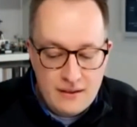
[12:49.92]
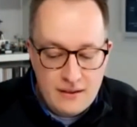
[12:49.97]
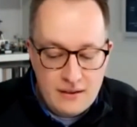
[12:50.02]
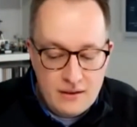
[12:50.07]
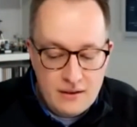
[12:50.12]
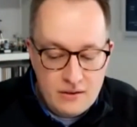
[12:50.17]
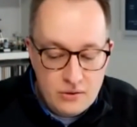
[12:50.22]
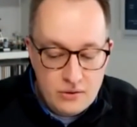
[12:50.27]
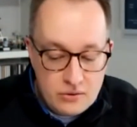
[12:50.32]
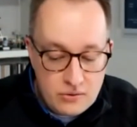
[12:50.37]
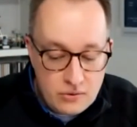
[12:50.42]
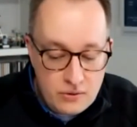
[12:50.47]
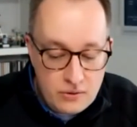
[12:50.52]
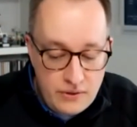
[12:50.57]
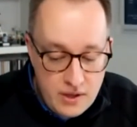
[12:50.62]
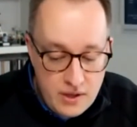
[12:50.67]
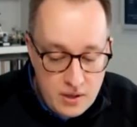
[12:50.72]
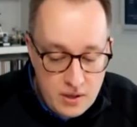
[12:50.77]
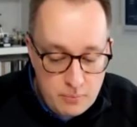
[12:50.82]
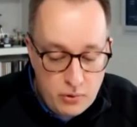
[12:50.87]
Not only
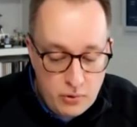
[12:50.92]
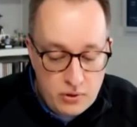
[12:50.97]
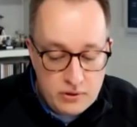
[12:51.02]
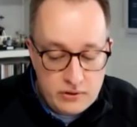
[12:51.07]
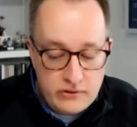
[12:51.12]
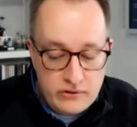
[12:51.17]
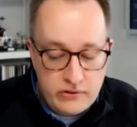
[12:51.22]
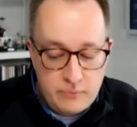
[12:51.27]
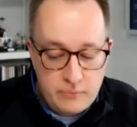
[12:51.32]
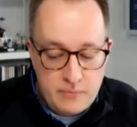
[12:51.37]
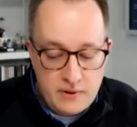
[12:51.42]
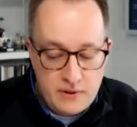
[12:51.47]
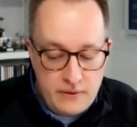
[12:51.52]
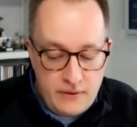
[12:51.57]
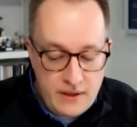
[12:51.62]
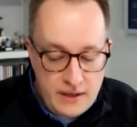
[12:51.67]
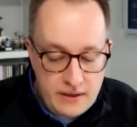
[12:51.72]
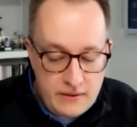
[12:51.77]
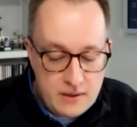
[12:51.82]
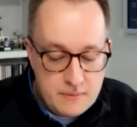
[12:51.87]
their boards, but
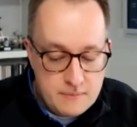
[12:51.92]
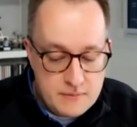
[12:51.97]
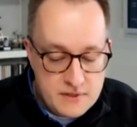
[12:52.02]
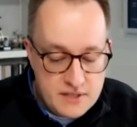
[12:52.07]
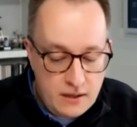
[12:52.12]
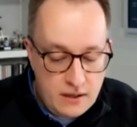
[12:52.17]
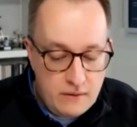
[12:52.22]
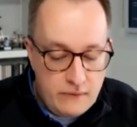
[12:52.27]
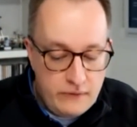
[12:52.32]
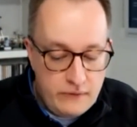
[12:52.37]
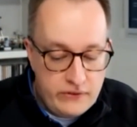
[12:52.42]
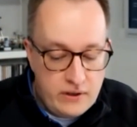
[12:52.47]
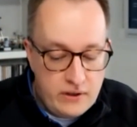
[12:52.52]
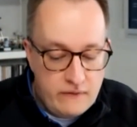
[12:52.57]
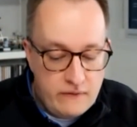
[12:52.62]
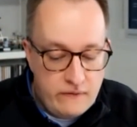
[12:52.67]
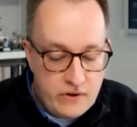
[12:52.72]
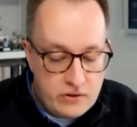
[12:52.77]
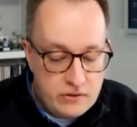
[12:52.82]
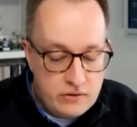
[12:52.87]
they themselves are
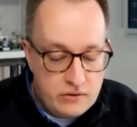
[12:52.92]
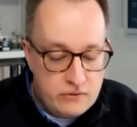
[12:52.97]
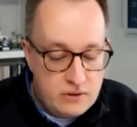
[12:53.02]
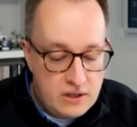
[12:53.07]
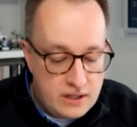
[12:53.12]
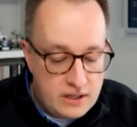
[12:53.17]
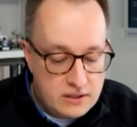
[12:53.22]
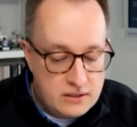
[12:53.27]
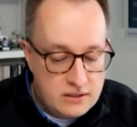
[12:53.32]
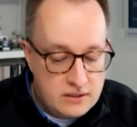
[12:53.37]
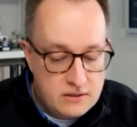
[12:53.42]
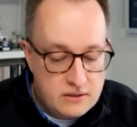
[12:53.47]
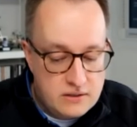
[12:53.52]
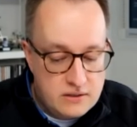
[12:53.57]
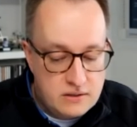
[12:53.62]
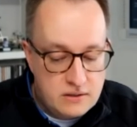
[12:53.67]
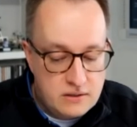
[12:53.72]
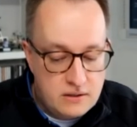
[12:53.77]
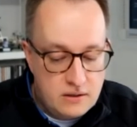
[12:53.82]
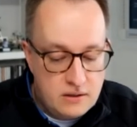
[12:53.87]
very reluctant
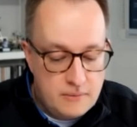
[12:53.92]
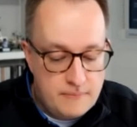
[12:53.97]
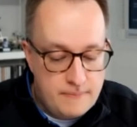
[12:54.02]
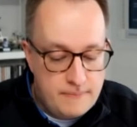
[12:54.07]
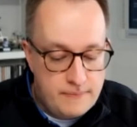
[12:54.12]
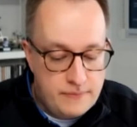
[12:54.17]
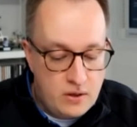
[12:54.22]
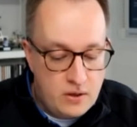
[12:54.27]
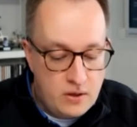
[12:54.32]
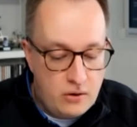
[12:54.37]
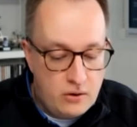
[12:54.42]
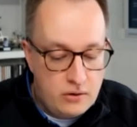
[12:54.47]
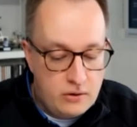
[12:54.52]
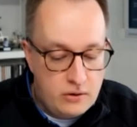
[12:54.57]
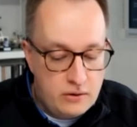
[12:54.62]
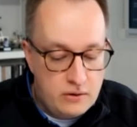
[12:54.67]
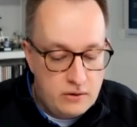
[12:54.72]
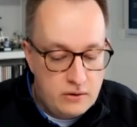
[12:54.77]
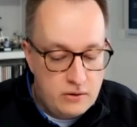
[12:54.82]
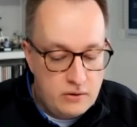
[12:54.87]

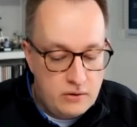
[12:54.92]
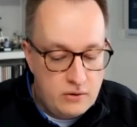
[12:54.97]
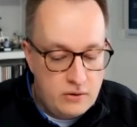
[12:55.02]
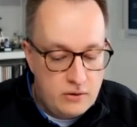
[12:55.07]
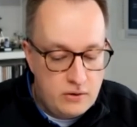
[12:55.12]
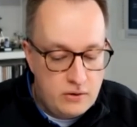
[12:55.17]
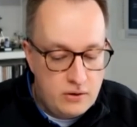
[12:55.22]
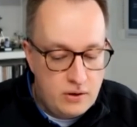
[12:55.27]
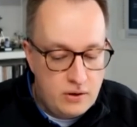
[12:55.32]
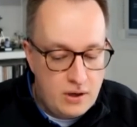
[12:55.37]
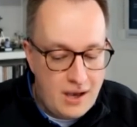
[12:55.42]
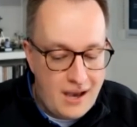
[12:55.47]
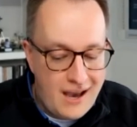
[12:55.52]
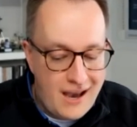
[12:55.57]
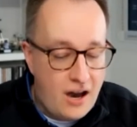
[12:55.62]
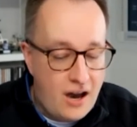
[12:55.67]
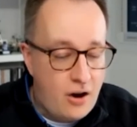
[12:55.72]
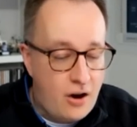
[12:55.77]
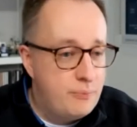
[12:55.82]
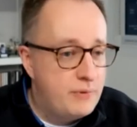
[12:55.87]
on
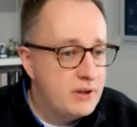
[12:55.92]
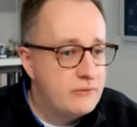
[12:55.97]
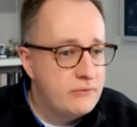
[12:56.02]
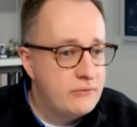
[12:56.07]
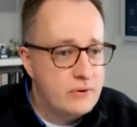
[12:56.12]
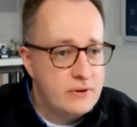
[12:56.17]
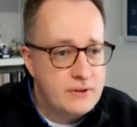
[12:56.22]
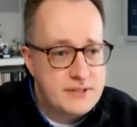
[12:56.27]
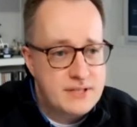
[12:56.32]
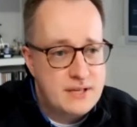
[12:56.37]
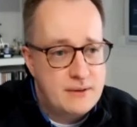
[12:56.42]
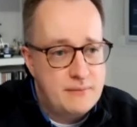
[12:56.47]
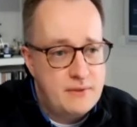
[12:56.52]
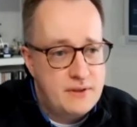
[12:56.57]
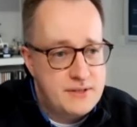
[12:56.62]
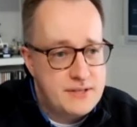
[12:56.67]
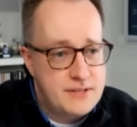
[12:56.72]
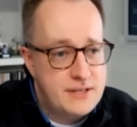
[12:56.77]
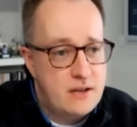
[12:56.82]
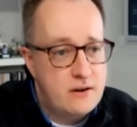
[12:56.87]
how big, for example, the
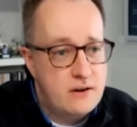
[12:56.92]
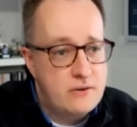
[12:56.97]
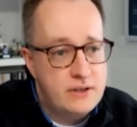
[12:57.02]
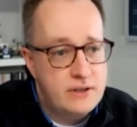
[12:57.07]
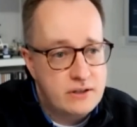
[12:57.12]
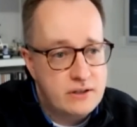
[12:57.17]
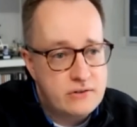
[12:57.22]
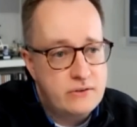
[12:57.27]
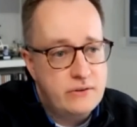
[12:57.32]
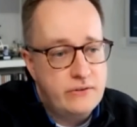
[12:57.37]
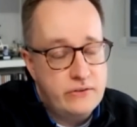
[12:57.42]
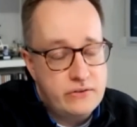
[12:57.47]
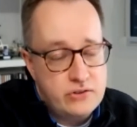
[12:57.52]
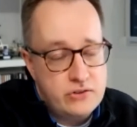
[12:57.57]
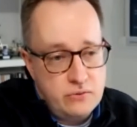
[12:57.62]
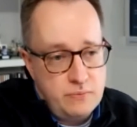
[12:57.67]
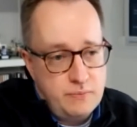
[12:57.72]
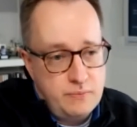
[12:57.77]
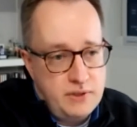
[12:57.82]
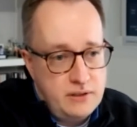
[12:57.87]
salary increases
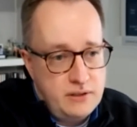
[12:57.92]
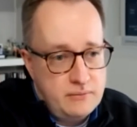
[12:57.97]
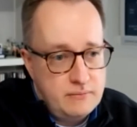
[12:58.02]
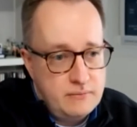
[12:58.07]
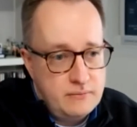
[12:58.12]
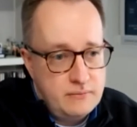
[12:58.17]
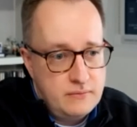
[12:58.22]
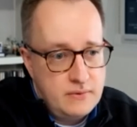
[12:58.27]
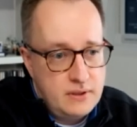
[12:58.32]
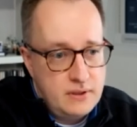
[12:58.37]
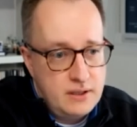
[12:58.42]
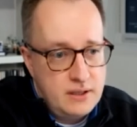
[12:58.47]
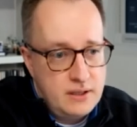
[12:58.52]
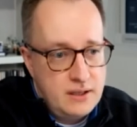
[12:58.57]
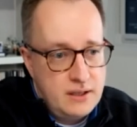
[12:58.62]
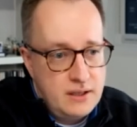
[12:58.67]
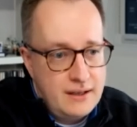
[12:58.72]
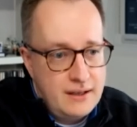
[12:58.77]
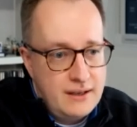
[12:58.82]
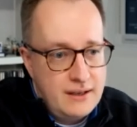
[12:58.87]
should be.
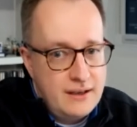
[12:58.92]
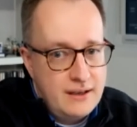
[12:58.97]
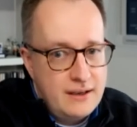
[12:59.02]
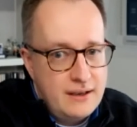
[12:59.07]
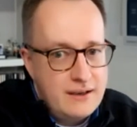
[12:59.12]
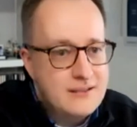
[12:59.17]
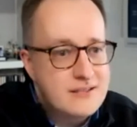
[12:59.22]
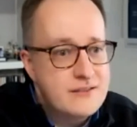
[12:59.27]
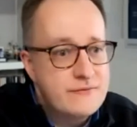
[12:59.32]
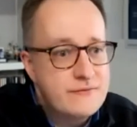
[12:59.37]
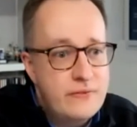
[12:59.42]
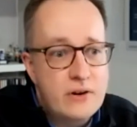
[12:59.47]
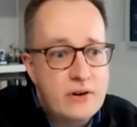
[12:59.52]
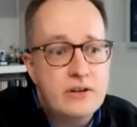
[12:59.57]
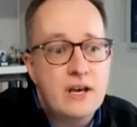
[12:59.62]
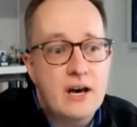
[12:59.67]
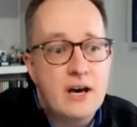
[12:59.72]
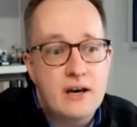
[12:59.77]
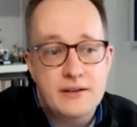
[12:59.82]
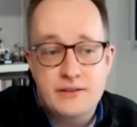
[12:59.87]
It's very
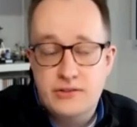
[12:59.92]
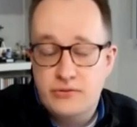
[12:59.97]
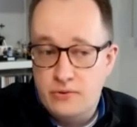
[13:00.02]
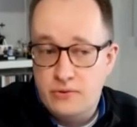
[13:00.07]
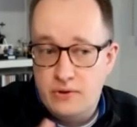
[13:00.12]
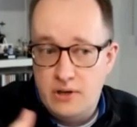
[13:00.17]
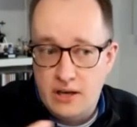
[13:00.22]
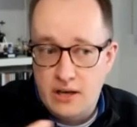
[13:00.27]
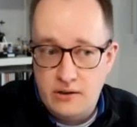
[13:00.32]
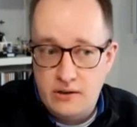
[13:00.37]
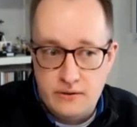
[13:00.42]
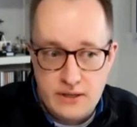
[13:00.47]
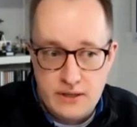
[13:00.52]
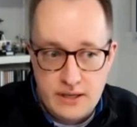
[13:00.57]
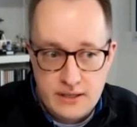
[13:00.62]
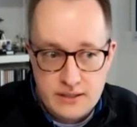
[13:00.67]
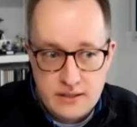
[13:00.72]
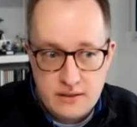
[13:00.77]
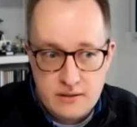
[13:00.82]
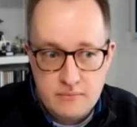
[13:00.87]
hard to rely on
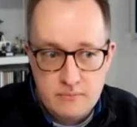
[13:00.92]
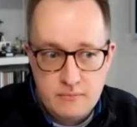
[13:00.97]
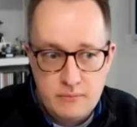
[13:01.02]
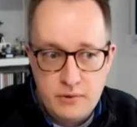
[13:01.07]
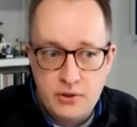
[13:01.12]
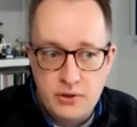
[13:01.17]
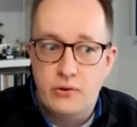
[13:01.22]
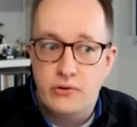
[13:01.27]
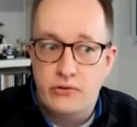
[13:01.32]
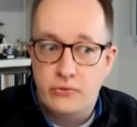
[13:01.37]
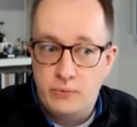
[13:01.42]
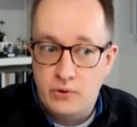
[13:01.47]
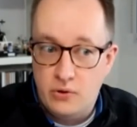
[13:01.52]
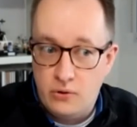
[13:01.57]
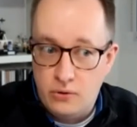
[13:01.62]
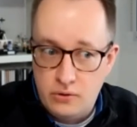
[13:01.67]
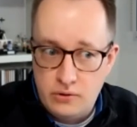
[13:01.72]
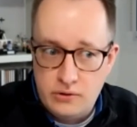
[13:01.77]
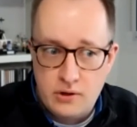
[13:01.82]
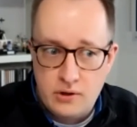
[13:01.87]
data, because we
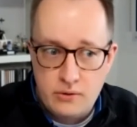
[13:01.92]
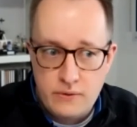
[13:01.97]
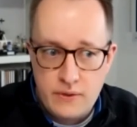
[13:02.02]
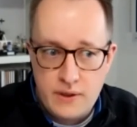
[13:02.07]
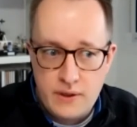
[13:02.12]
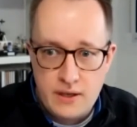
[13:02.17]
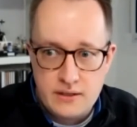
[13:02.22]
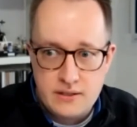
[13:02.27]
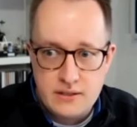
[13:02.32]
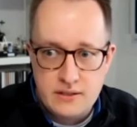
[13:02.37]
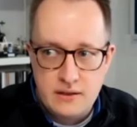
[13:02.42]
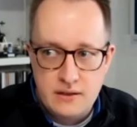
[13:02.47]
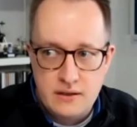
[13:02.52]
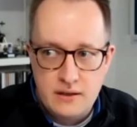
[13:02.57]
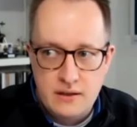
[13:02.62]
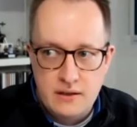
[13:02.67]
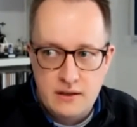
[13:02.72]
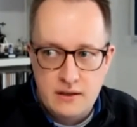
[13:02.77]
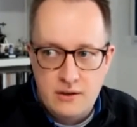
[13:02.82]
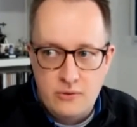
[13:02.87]
all know that
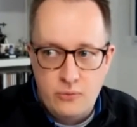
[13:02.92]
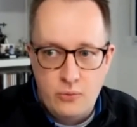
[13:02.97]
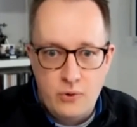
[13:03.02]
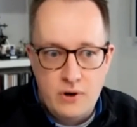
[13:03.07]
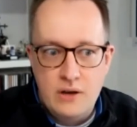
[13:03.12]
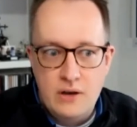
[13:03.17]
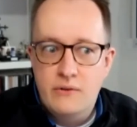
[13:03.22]
whenever